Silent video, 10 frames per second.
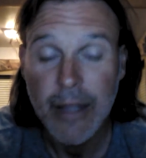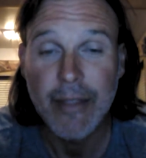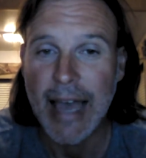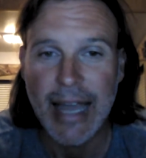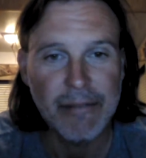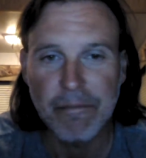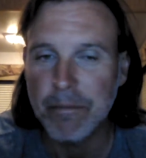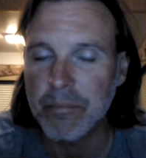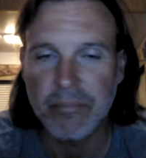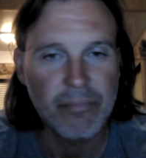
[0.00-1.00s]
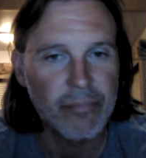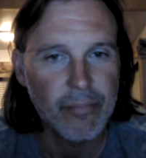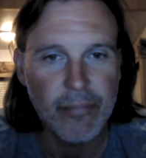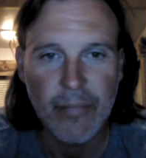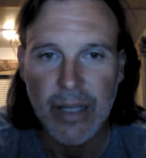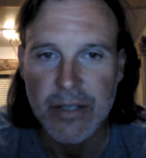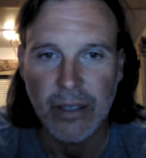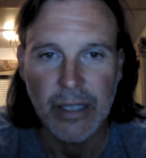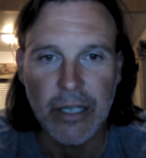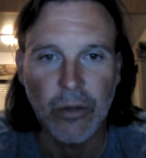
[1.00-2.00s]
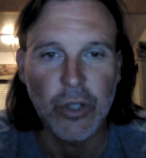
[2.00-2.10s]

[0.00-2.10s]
That is illegal.